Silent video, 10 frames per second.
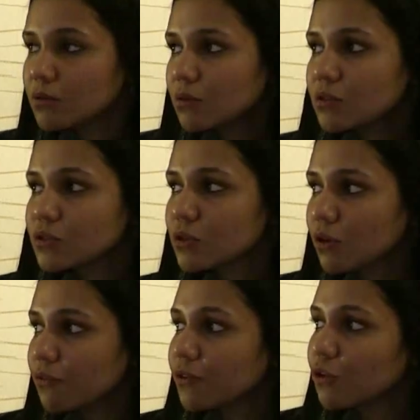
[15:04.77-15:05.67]
sort
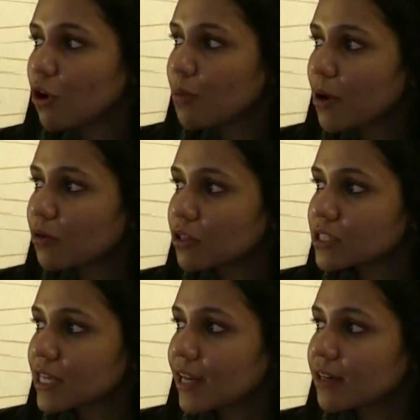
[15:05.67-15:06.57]
of a dropout, a
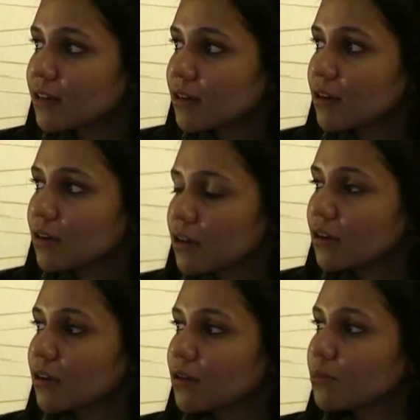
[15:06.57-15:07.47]
slight
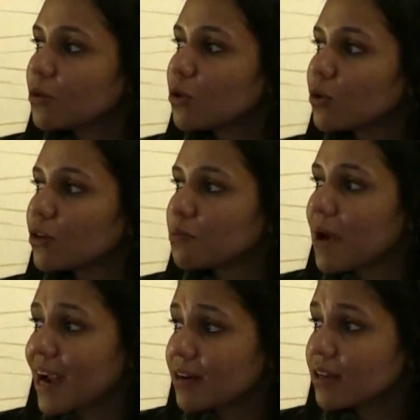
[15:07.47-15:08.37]
lowered
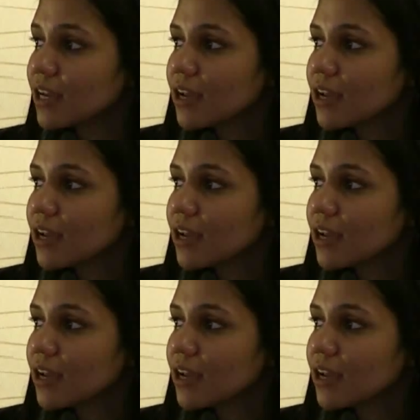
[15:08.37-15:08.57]
band,